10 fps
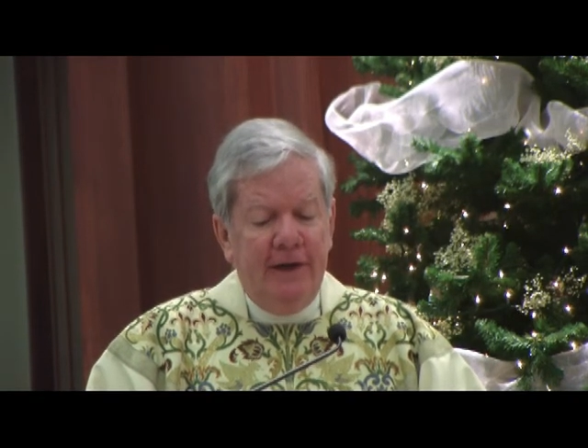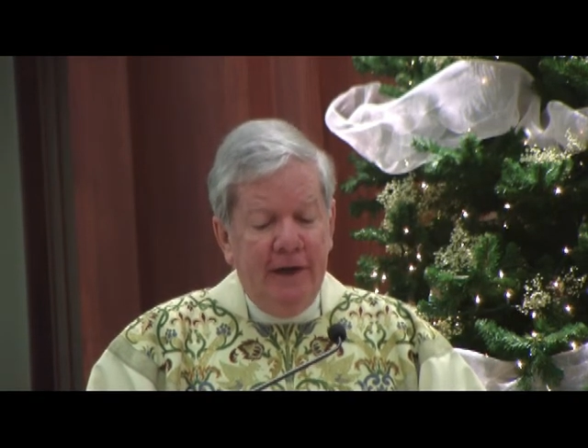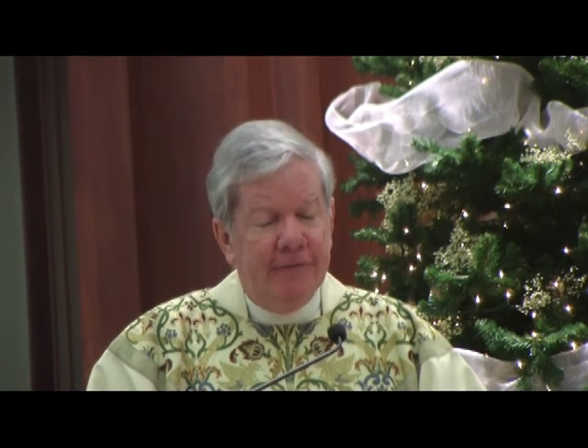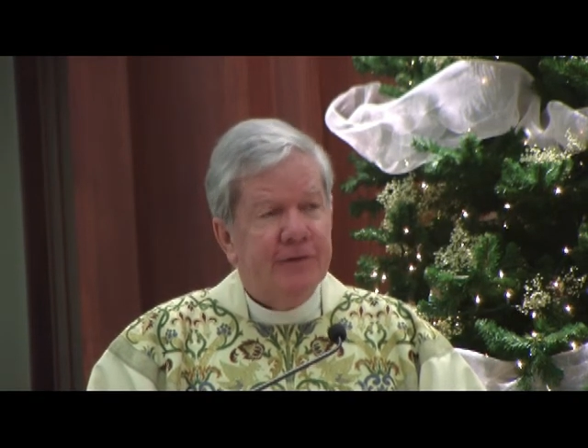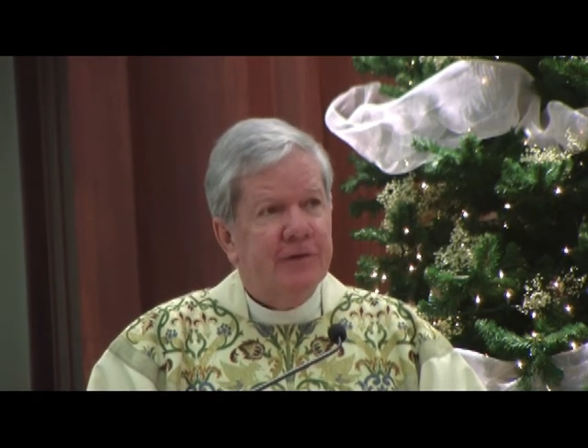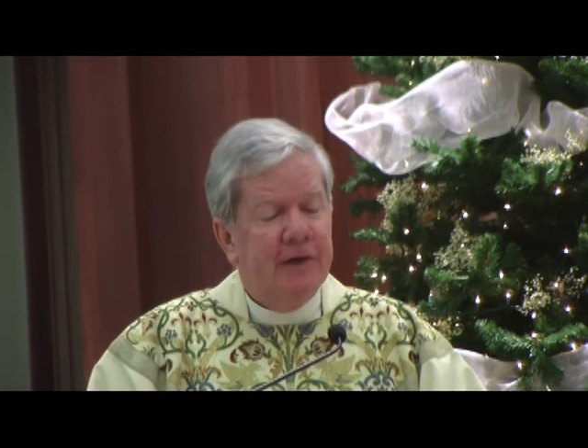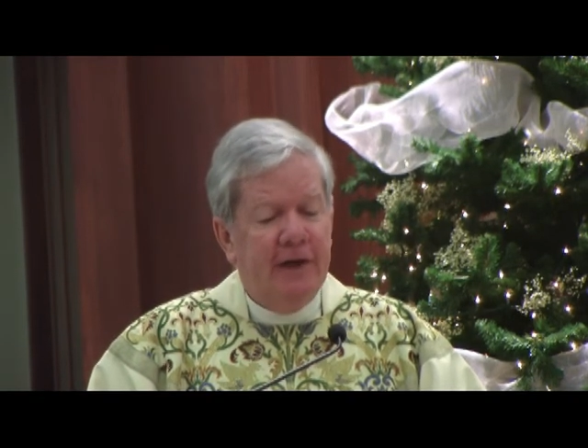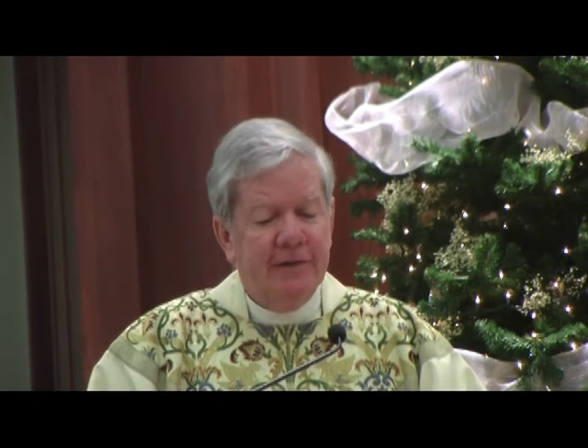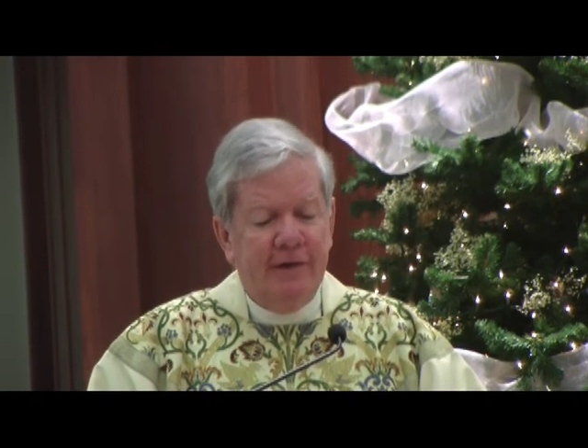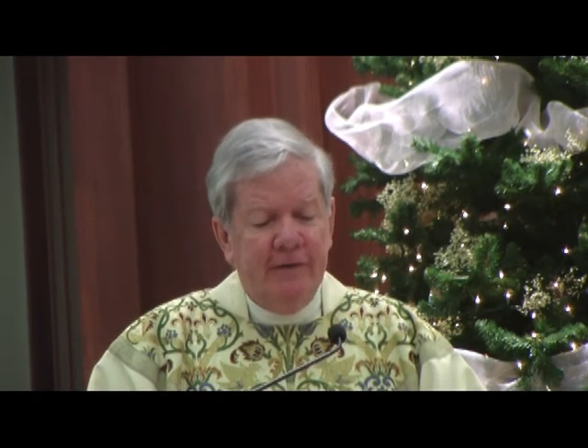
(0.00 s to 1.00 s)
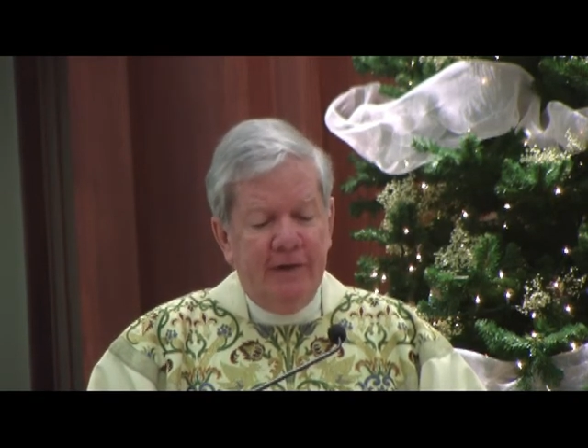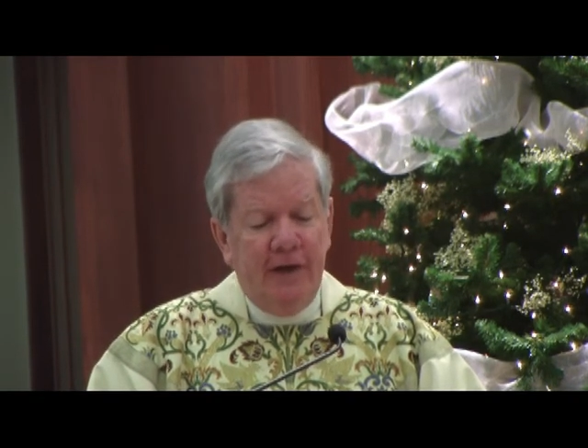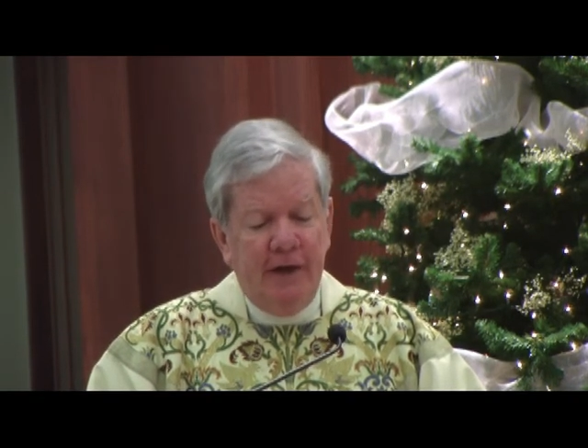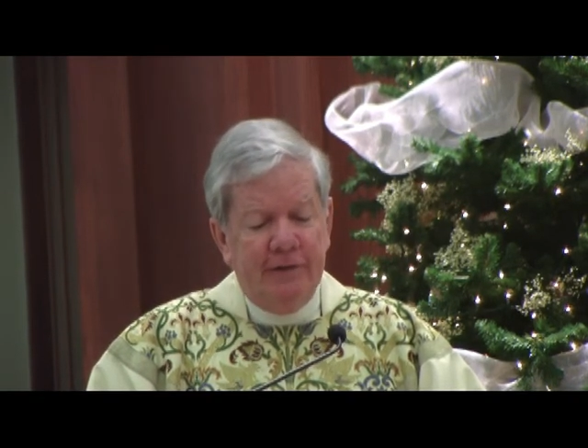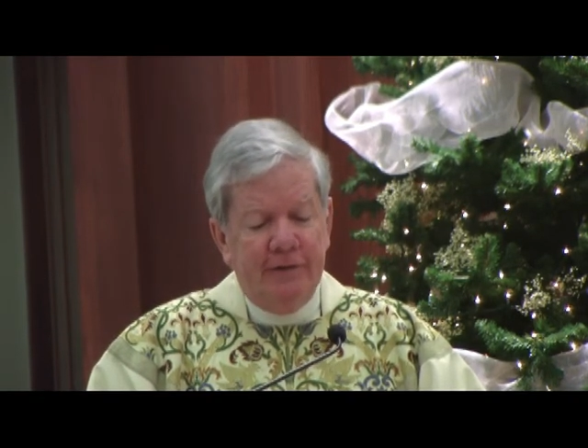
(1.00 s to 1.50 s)
gifts that he has given
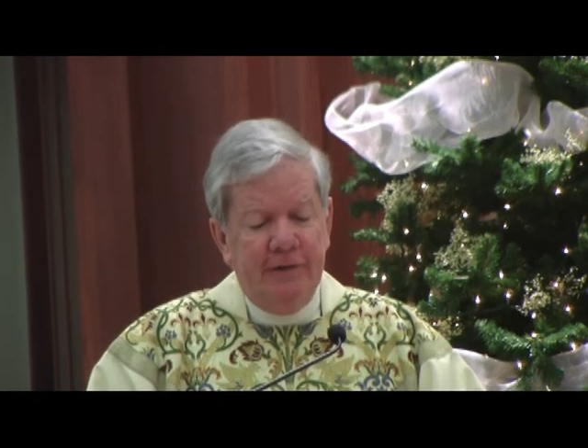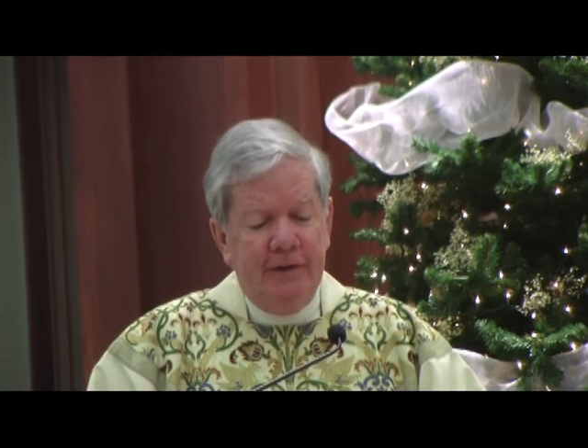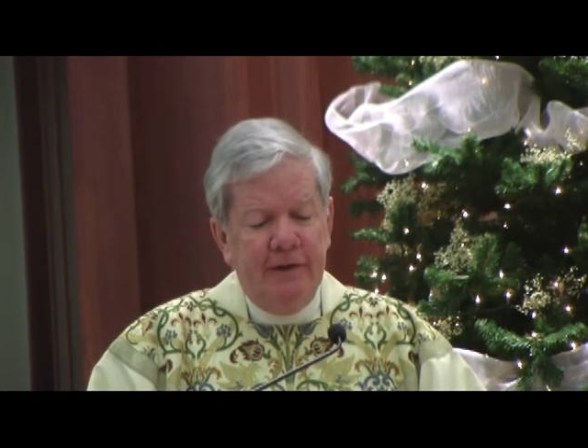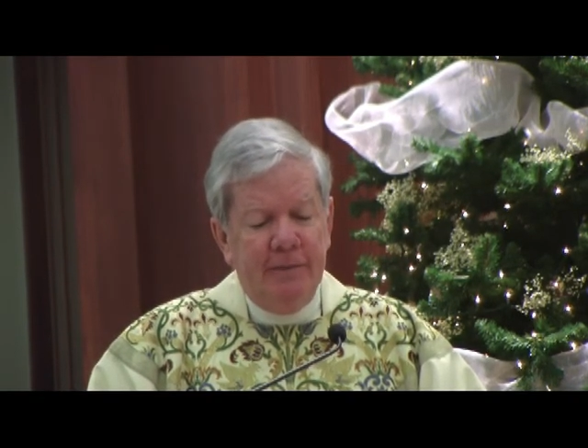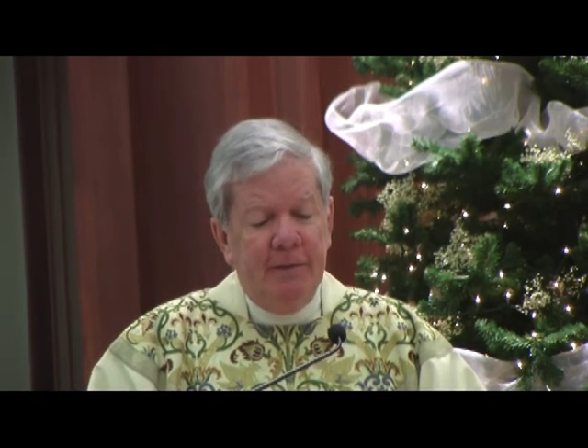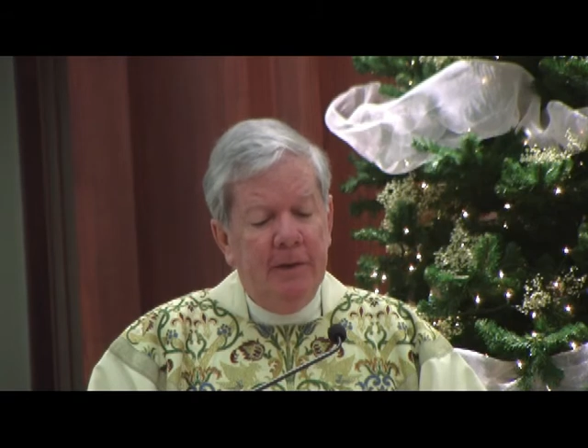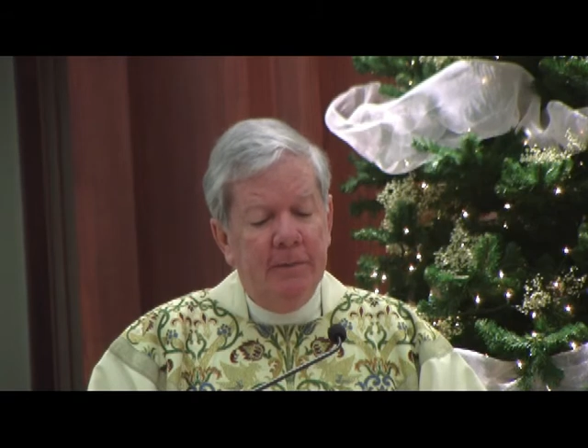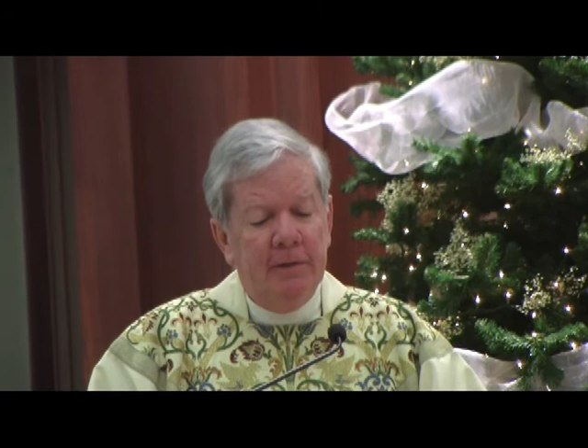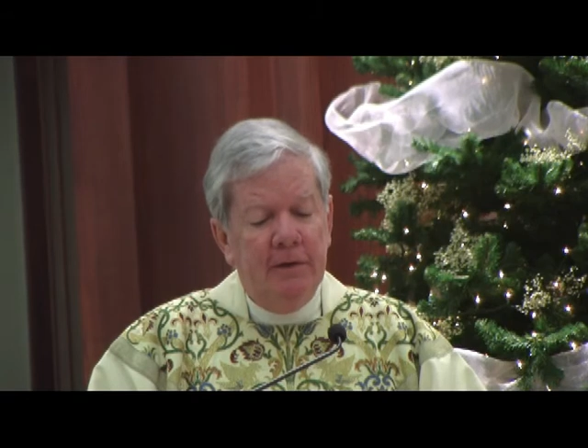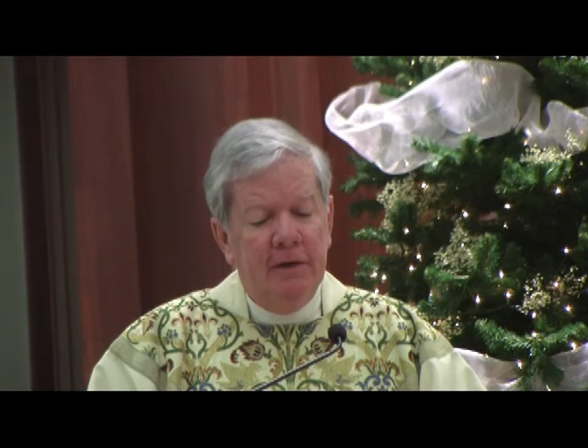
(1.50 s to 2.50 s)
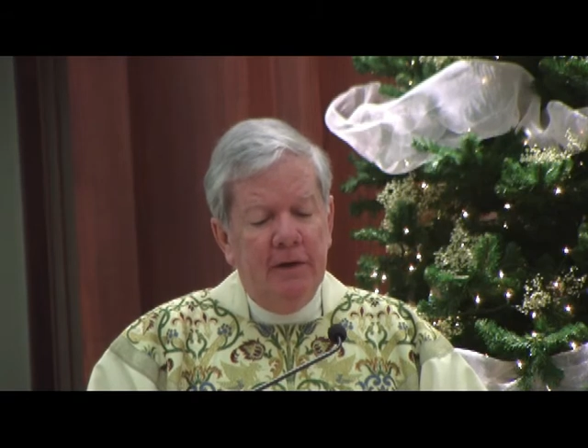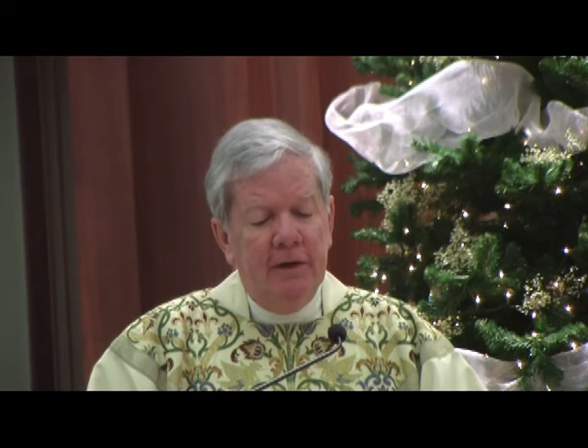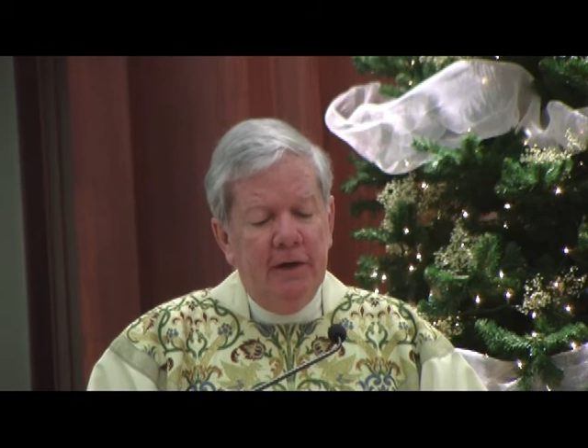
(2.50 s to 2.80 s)
us in the people